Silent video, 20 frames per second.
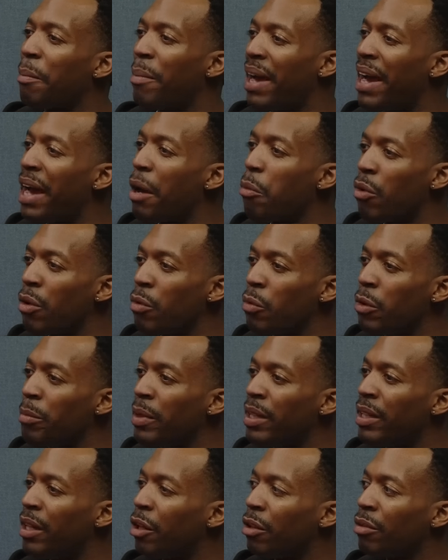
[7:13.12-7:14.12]
mad when
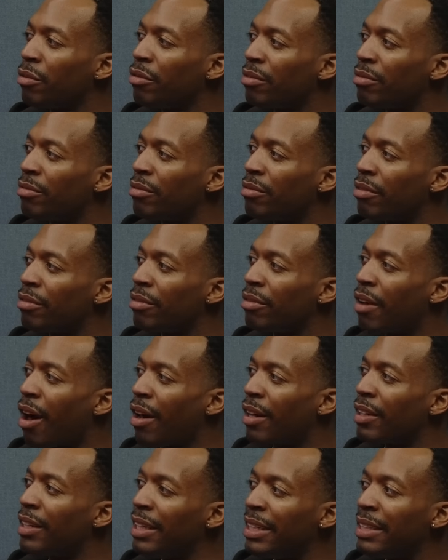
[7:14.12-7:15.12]
women
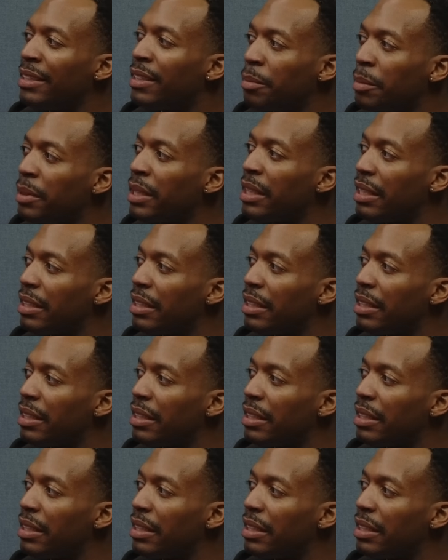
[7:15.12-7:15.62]
aren't into me.